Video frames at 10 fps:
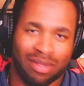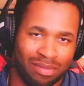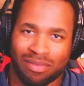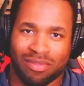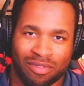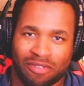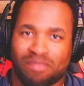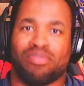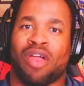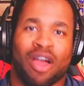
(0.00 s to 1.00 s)

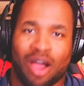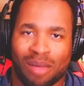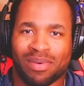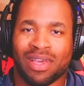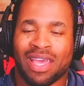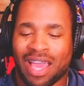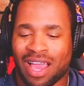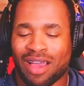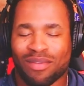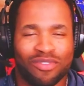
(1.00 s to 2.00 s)
sprung up.
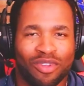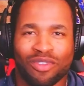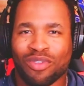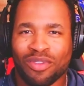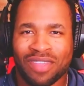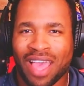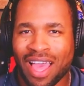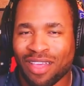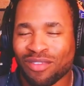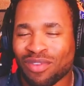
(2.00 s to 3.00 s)
So those
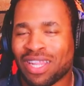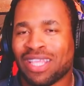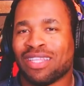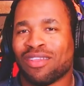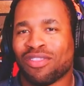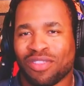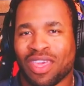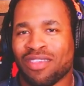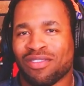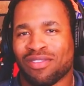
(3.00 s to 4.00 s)
are really the
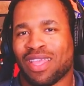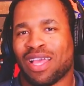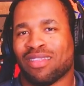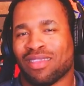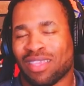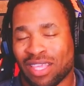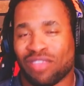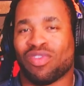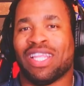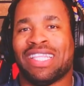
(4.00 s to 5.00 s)
things that
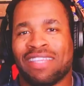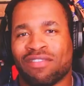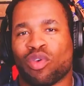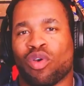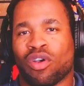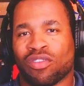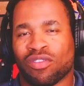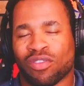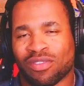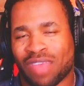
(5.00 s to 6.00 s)
is really difficult
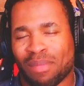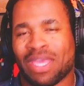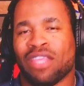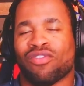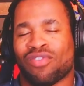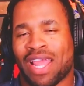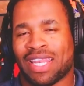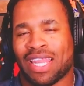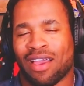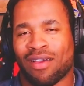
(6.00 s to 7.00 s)
to tap into right
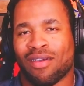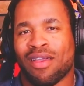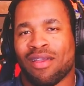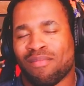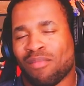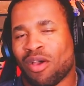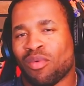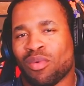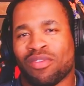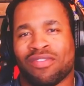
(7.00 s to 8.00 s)
now, but
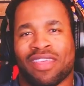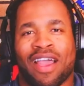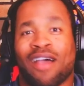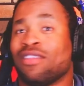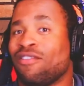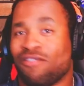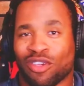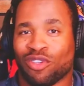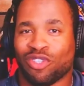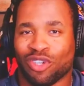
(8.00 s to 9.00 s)
we will see how the
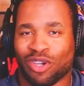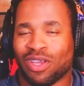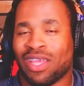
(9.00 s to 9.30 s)
future